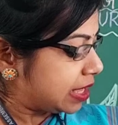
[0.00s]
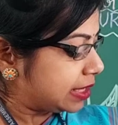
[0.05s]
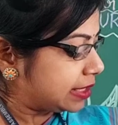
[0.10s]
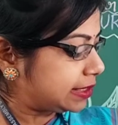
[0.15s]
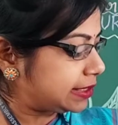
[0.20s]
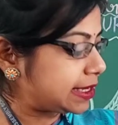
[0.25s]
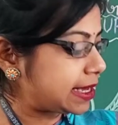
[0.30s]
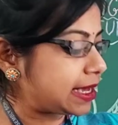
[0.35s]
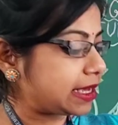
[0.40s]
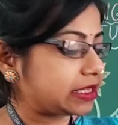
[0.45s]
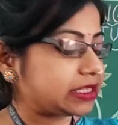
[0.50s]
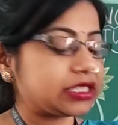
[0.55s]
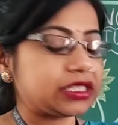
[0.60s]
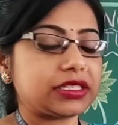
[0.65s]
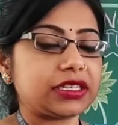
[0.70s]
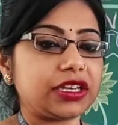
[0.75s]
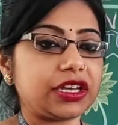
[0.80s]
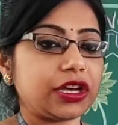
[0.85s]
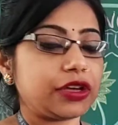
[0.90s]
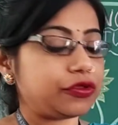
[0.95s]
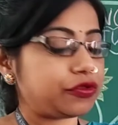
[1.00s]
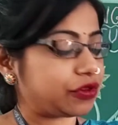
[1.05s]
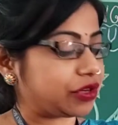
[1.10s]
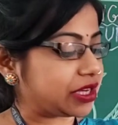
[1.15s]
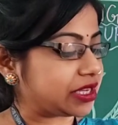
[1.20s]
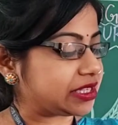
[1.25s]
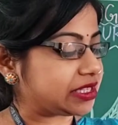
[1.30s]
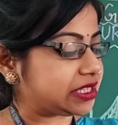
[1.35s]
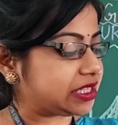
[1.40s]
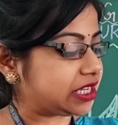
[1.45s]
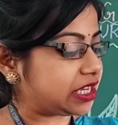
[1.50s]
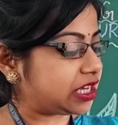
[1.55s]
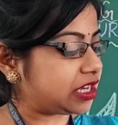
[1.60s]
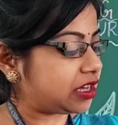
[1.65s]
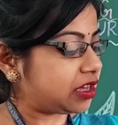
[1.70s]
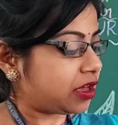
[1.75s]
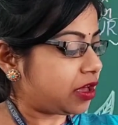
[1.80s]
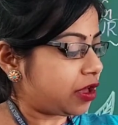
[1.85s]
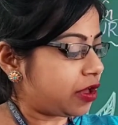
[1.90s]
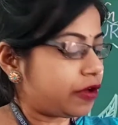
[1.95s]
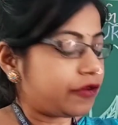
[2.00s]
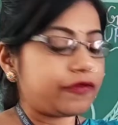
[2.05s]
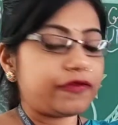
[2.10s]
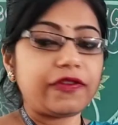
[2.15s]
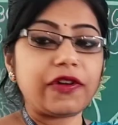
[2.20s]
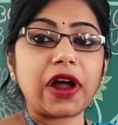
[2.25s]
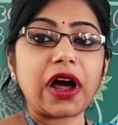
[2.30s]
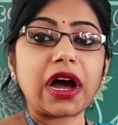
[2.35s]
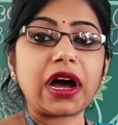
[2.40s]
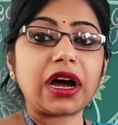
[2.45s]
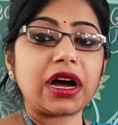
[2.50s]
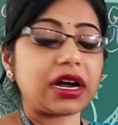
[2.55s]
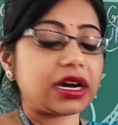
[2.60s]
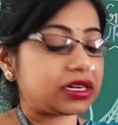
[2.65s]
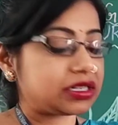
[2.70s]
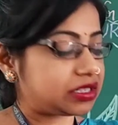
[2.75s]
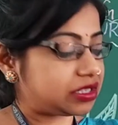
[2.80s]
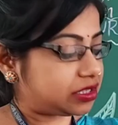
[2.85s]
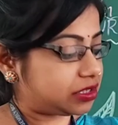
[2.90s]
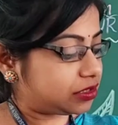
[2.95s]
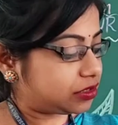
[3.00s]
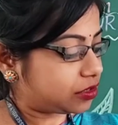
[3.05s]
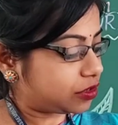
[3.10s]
Yes, here you can see flowers,